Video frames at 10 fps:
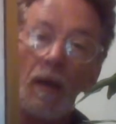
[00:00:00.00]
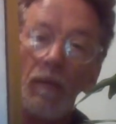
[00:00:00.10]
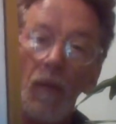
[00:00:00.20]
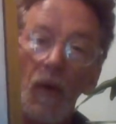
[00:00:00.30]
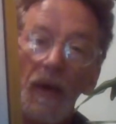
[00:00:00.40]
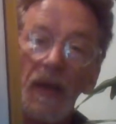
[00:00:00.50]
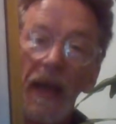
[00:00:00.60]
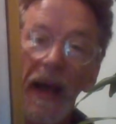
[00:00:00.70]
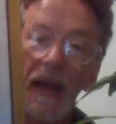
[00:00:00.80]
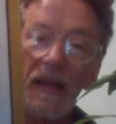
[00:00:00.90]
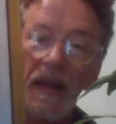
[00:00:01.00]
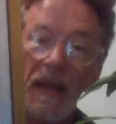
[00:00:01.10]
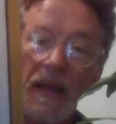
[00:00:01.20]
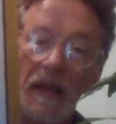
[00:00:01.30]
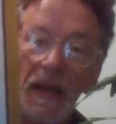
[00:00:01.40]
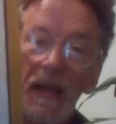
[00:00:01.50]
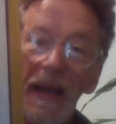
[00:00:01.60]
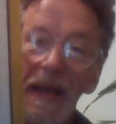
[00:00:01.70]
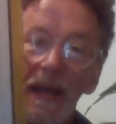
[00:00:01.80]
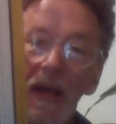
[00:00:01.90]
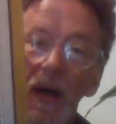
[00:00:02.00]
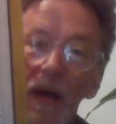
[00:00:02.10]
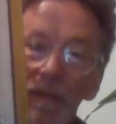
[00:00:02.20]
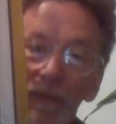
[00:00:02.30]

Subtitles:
Morris Katz. I think it says 89.